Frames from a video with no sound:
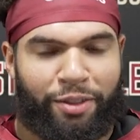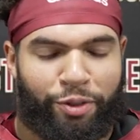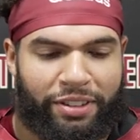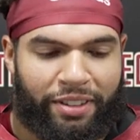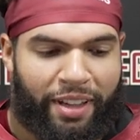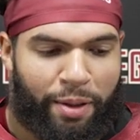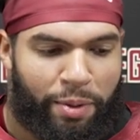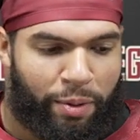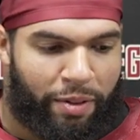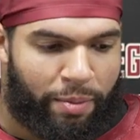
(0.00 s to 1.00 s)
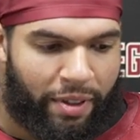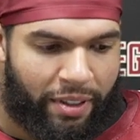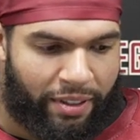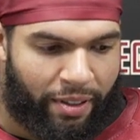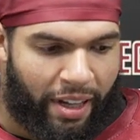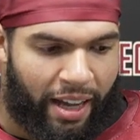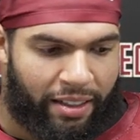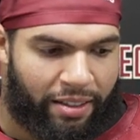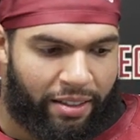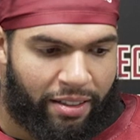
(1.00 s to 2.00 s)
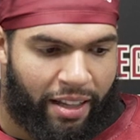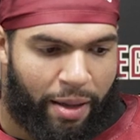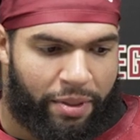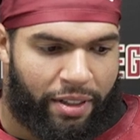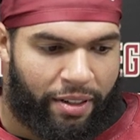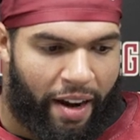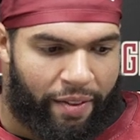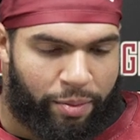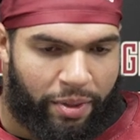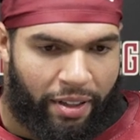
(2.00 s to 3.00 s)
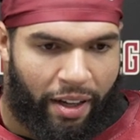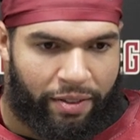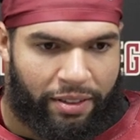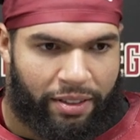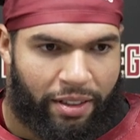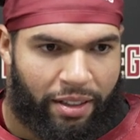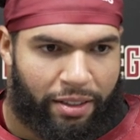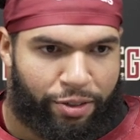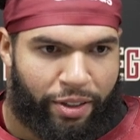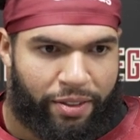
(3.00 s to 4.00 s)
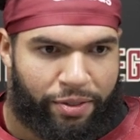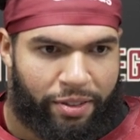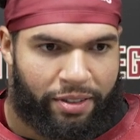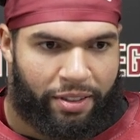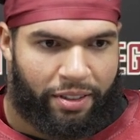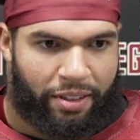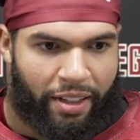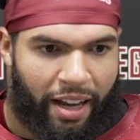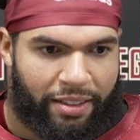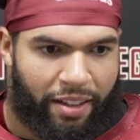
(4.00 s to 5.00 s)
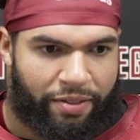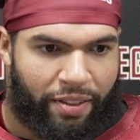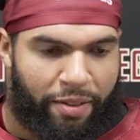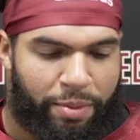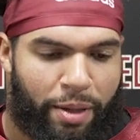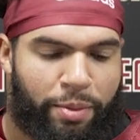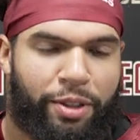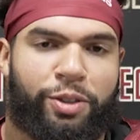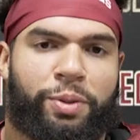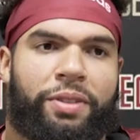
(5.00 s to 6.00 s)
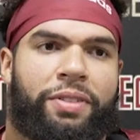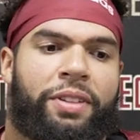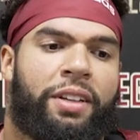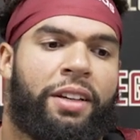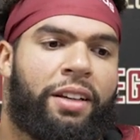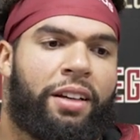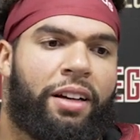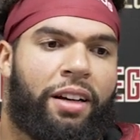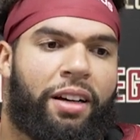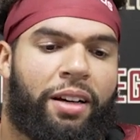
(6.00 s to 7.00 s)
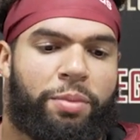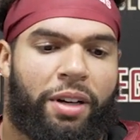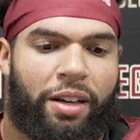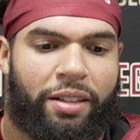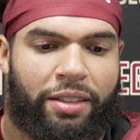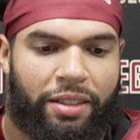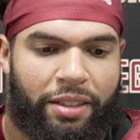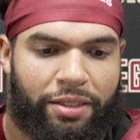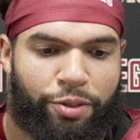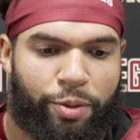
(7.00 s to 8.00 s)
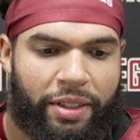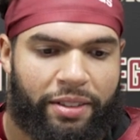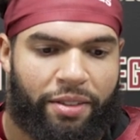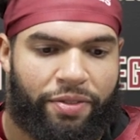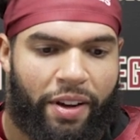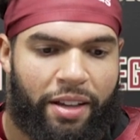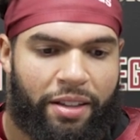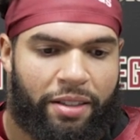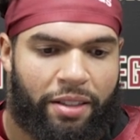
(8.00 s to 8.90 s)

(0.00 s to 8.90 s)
originally came in with, but you know, guys that came in the year after me. Obviously, uh, transfers and uh, guys I've, I've become close with. but it's a group that's going to fight.